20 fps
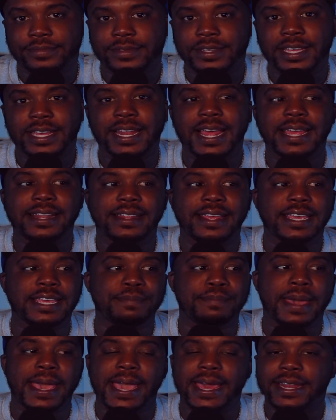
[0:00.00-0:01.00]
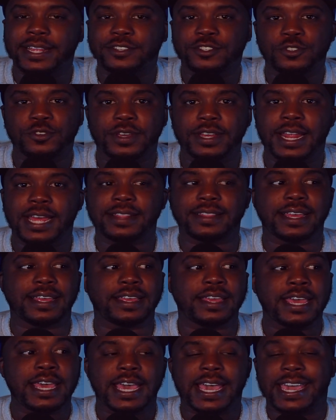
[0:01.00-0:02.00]
It ain't that he mad at you. It ain't that
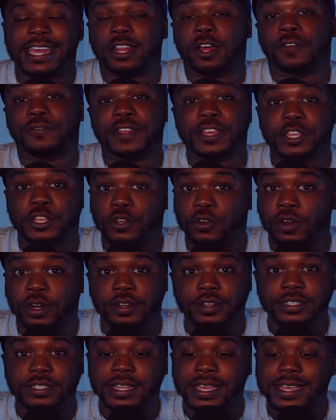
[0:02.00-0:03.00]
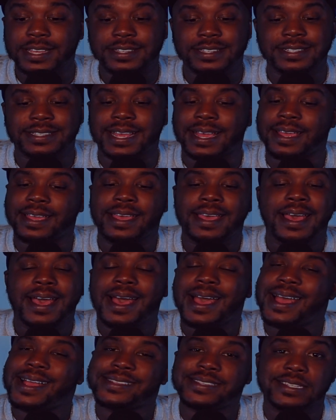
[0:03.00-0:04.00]
he don't think you'll understand. It's just like,
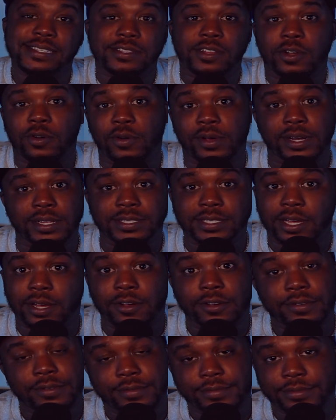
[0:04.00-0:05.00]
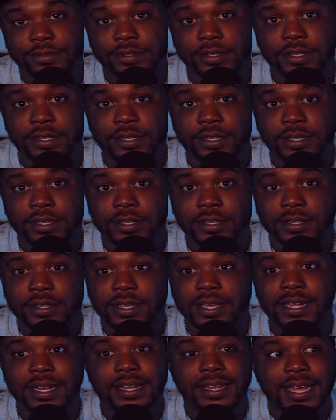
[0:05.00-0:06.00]
I just don't want to talk.
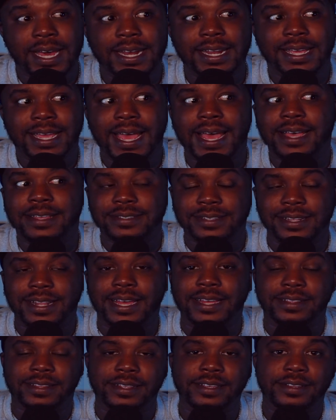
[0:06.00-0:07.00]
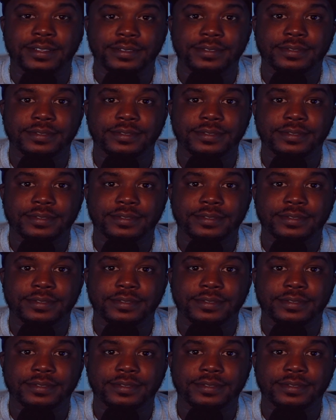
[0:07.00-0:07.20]
And a lot of guys are like that.